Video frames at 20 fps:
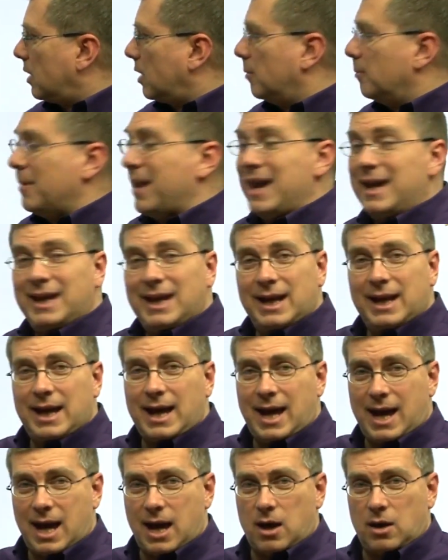are making a
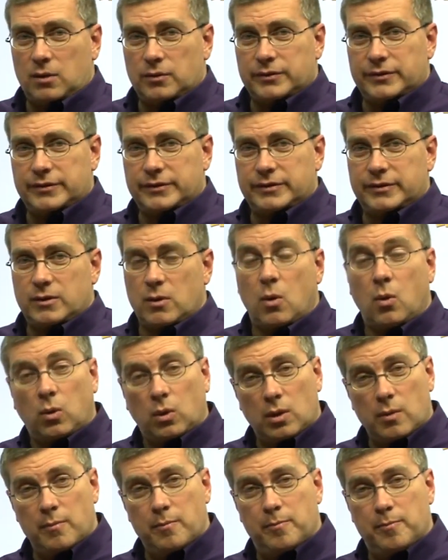house
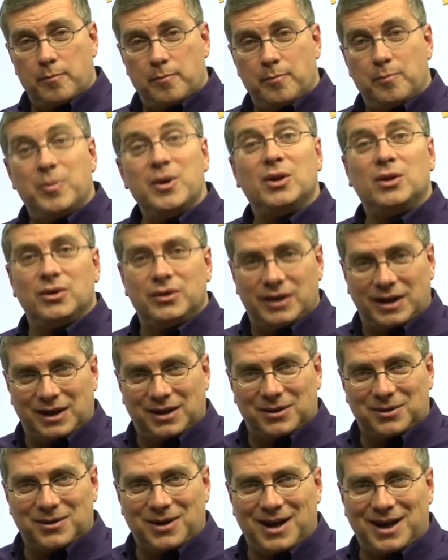or a
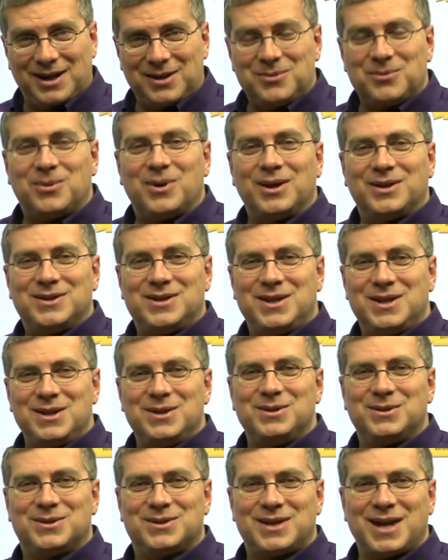building, right? What do
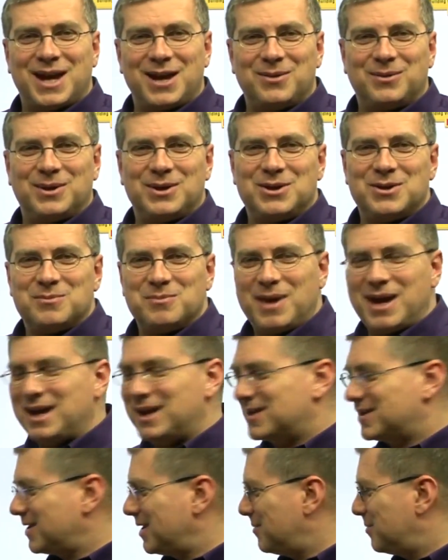you say when you
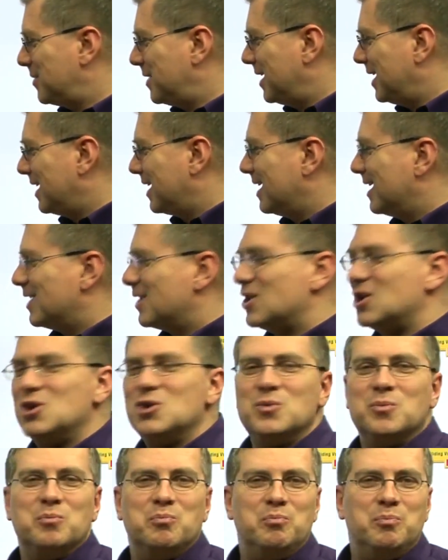make something?
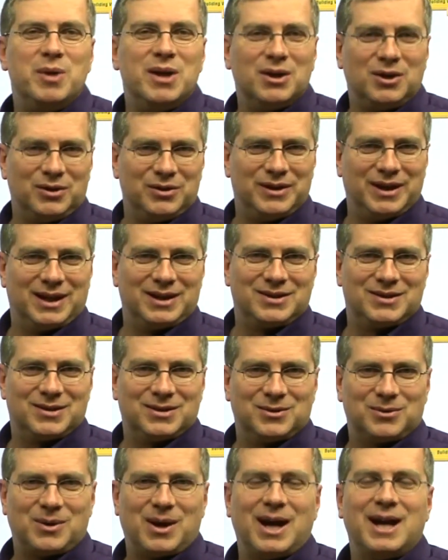You build it,
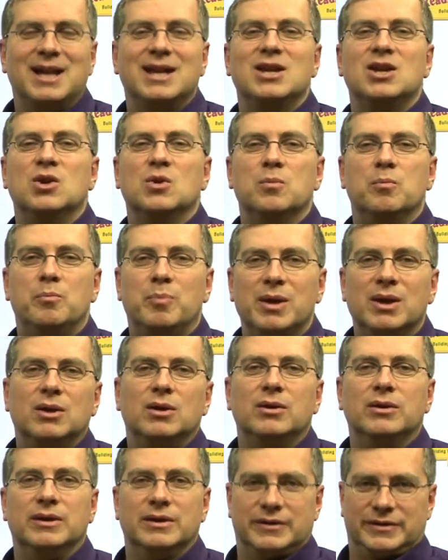right? You
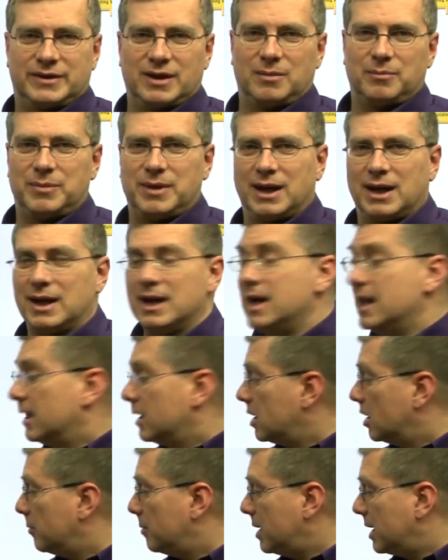build something.
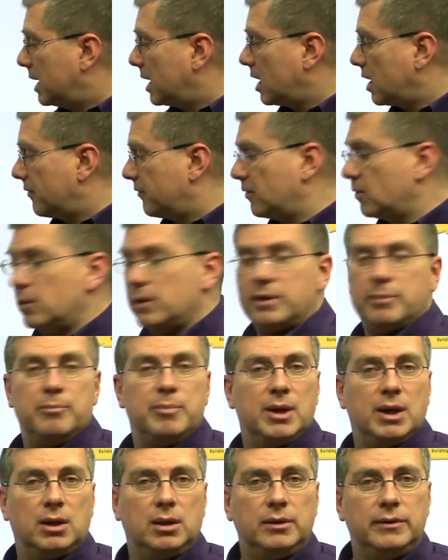Now be careful with
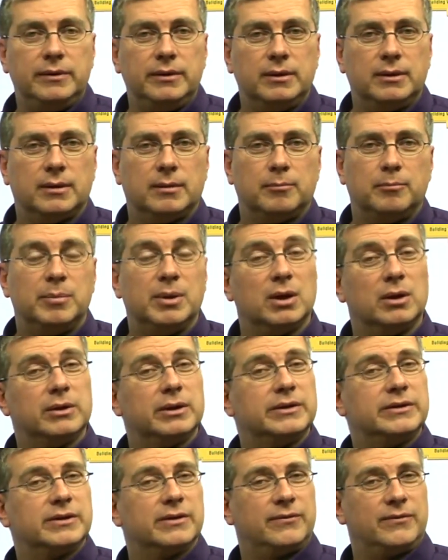build. Build
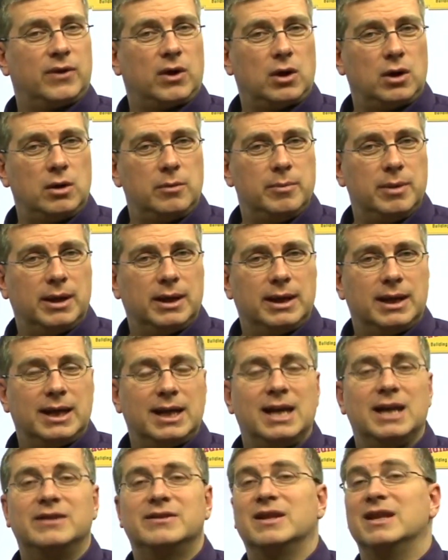is a verb.
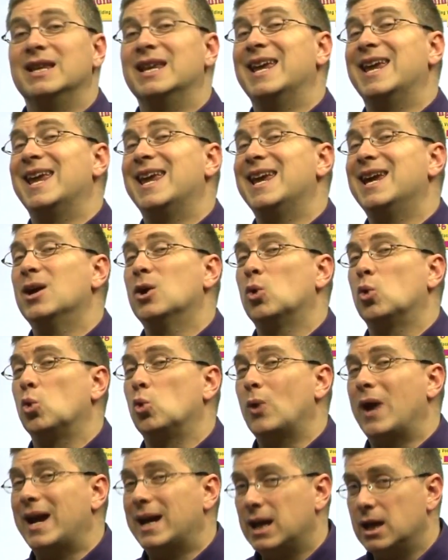It's an
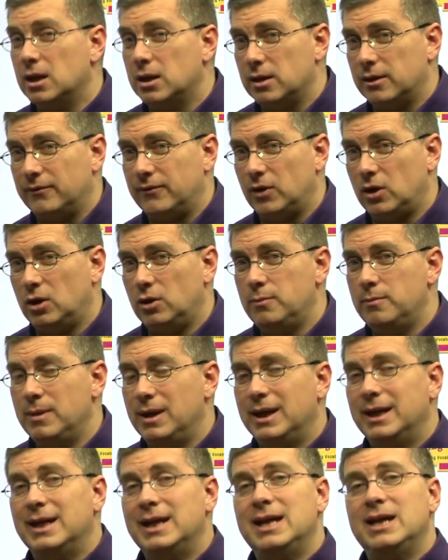irregular verb.
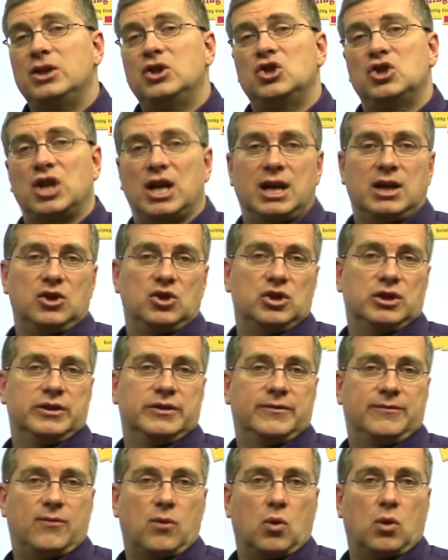It
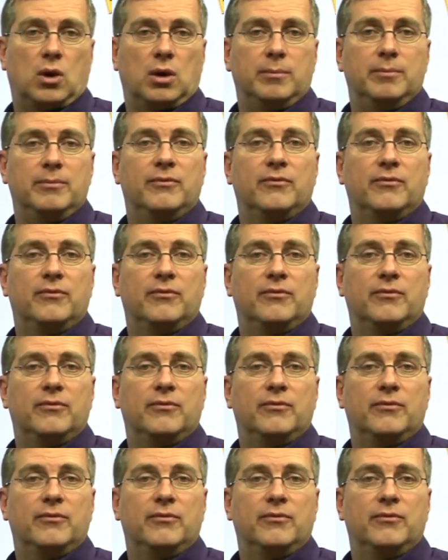changes form